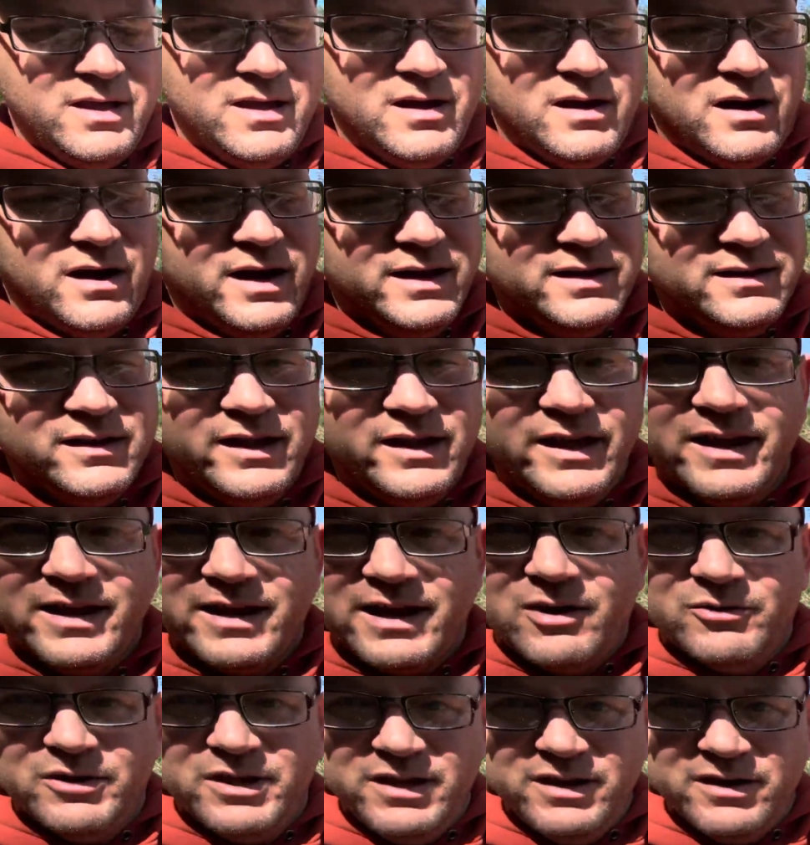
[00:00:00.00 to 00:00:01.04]
Unlike
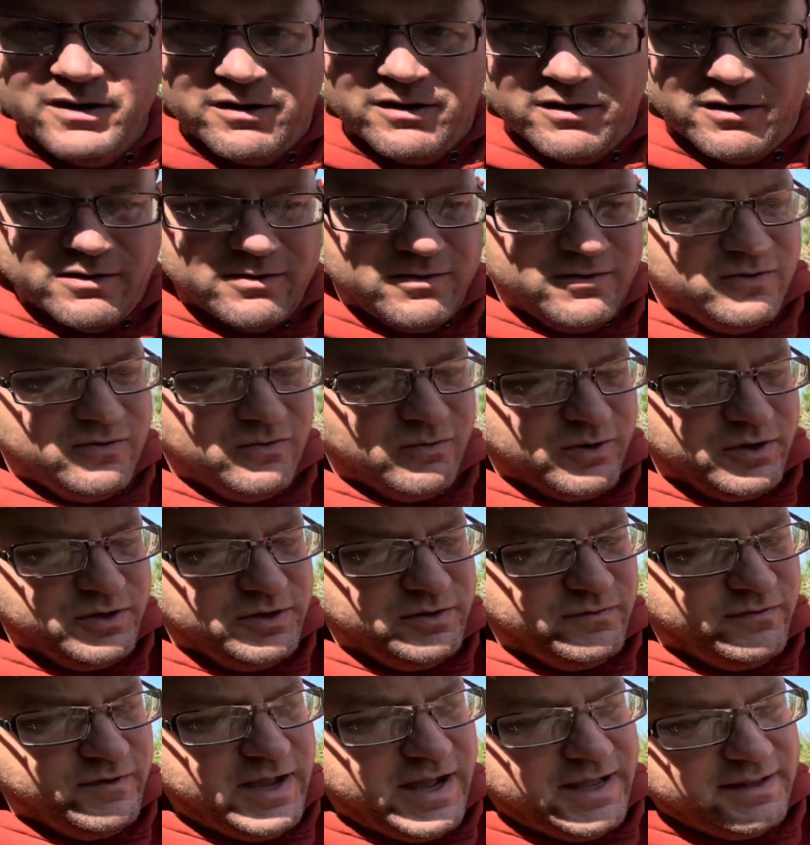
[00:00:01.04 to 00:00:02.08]
out here, where
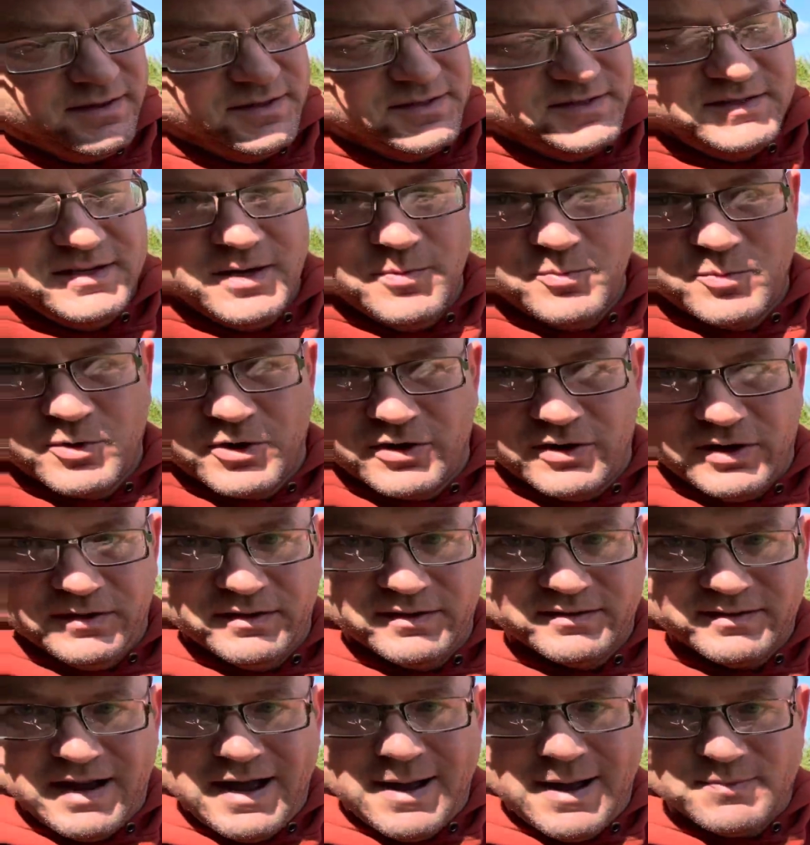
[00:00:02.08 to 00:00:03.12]
you've got the zipper on the
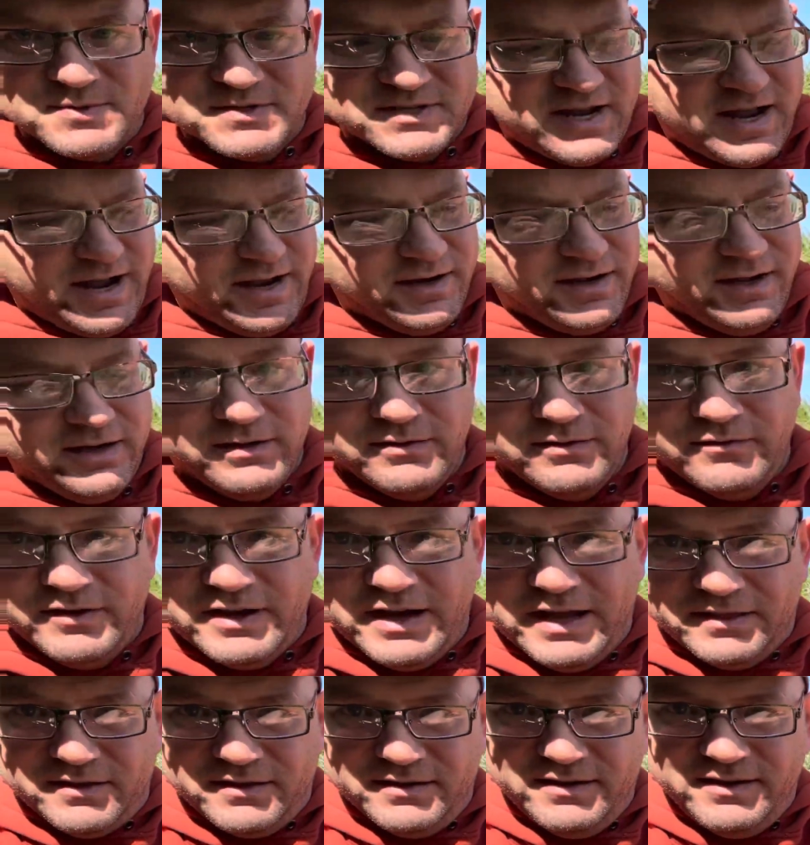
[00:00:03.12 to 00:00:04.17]
top side and you've
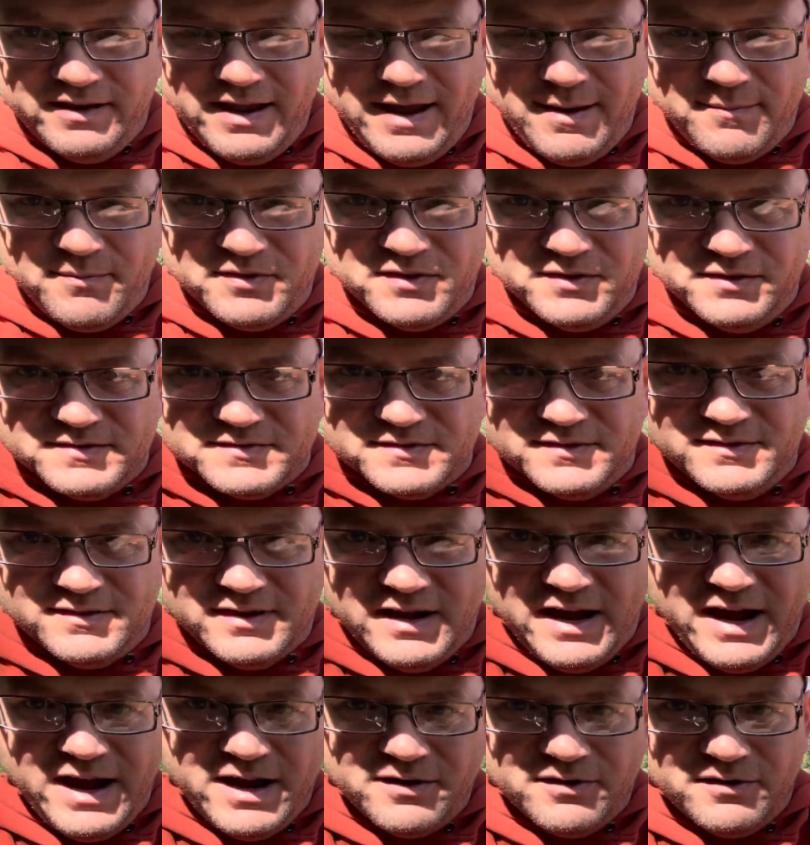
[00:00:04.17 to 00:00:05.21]
got the depth of this
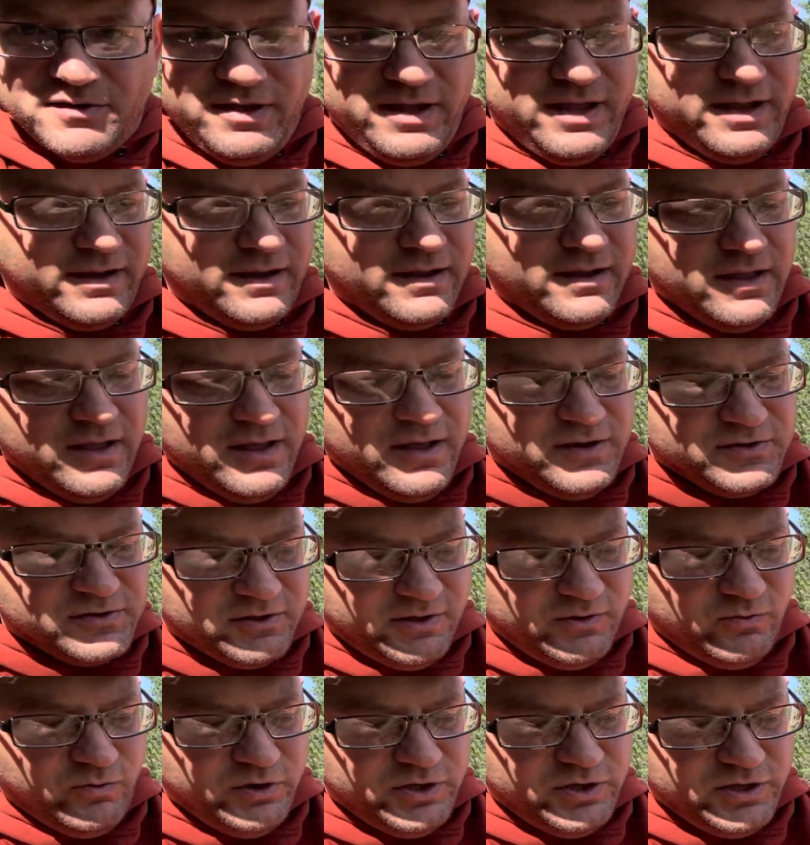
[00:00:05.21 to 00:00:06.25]
entire thing, so
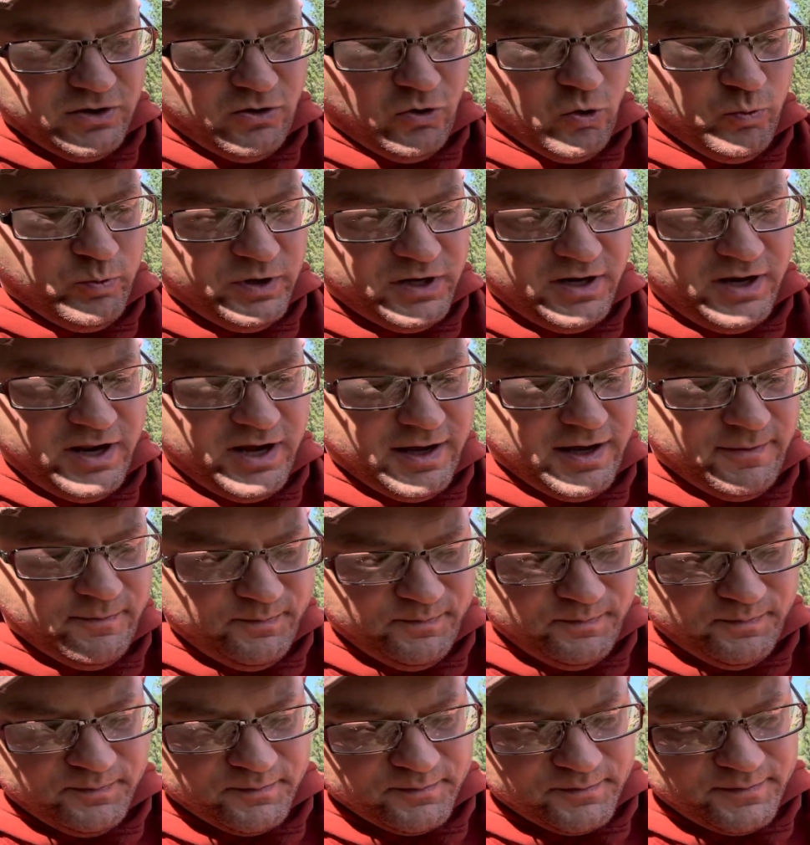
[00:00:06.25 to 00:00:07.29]
that when you open it up,
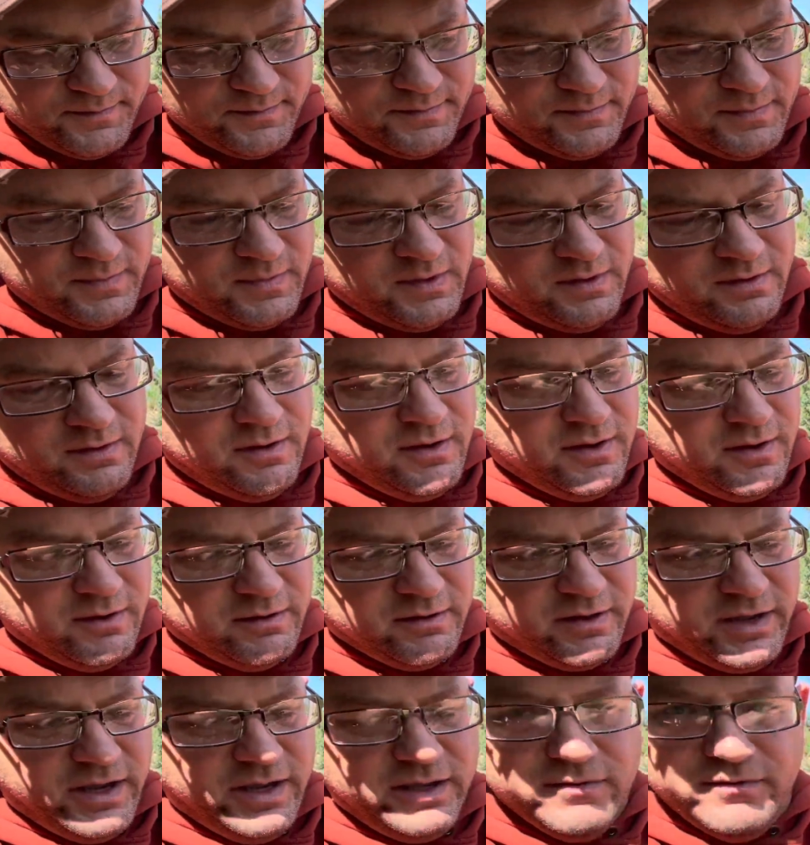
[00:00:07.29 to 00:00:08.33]

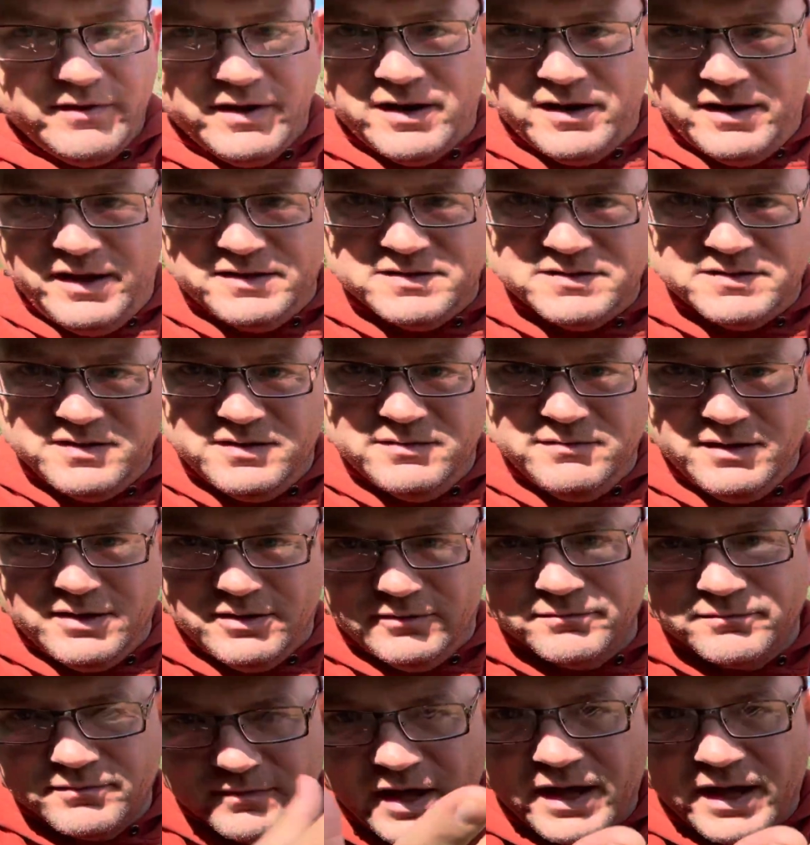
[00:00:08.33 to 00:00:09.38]
okay, you've got a nice, you
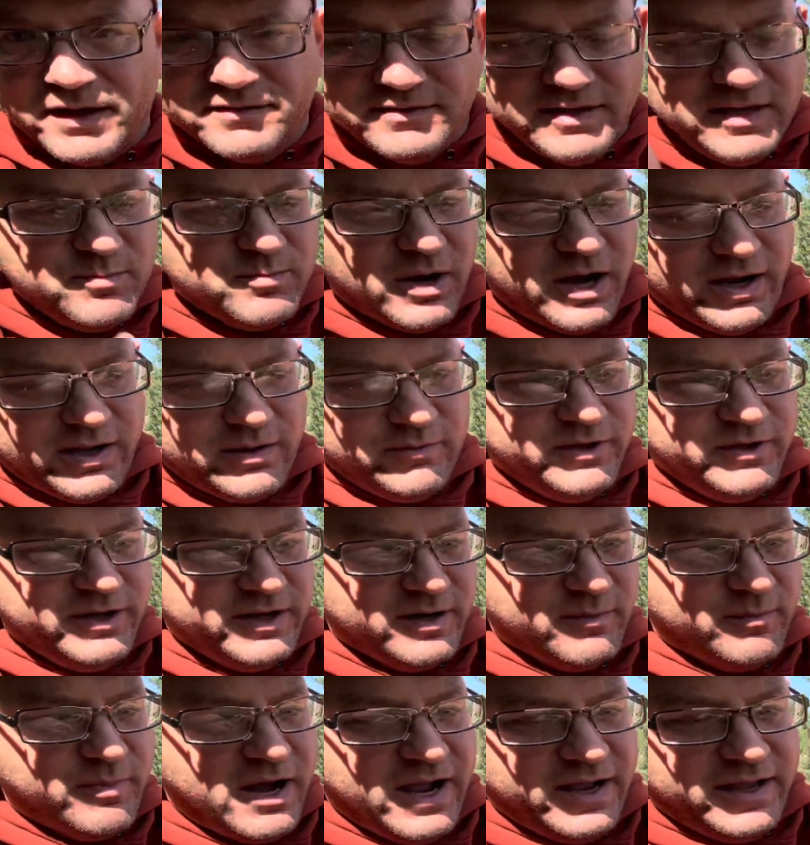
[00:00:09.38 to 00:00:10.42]
know, not deep pocket, but you got
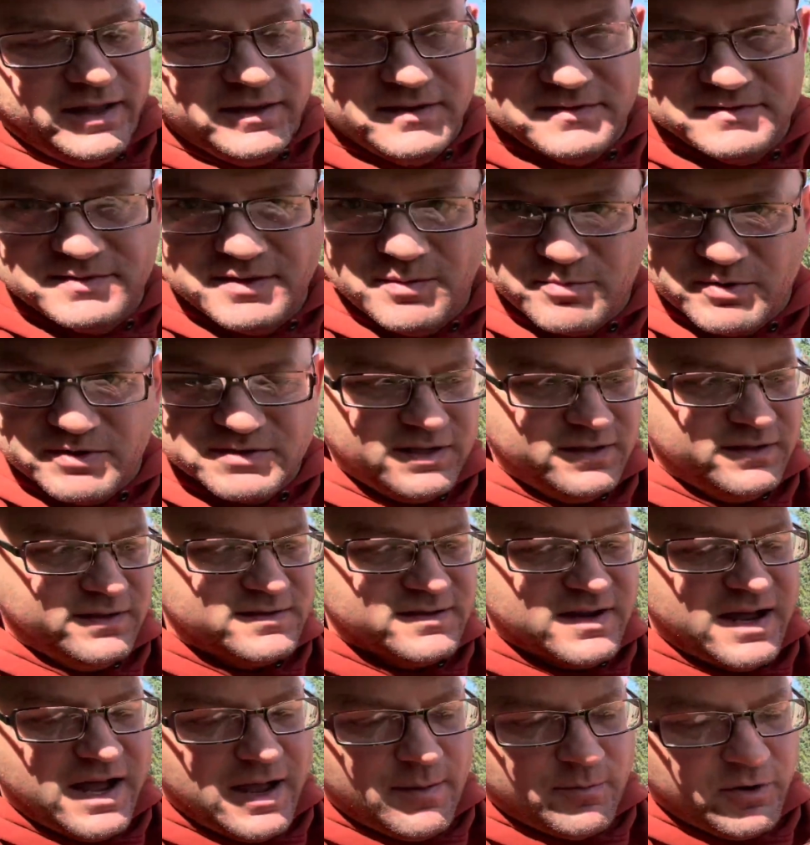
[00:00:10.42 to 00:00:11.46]
a pocket and zippers on the
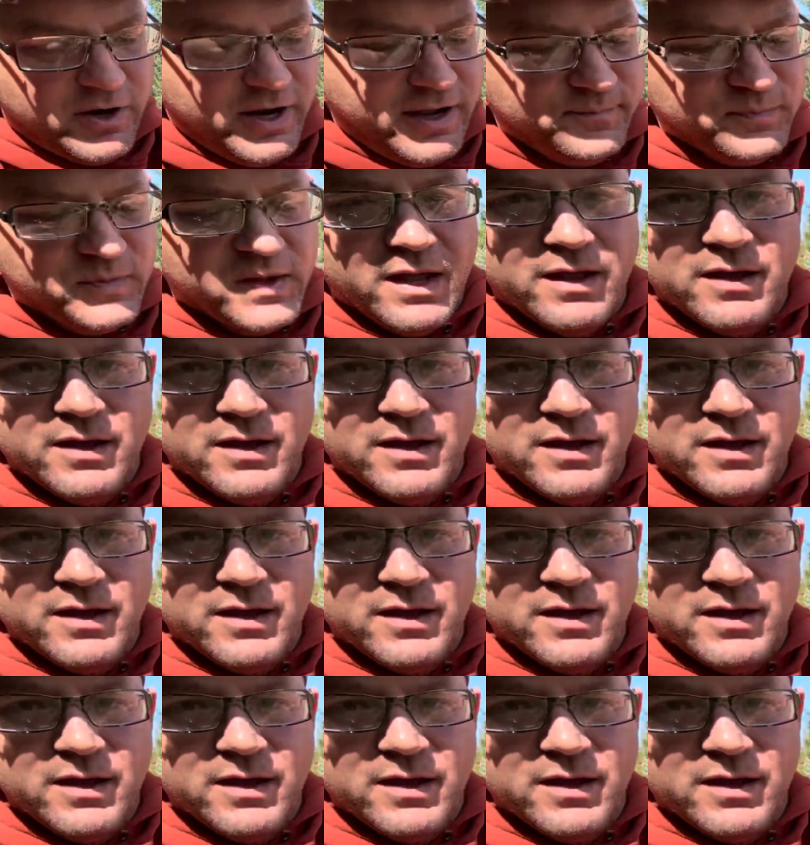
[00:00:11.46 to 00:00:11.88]
top, right?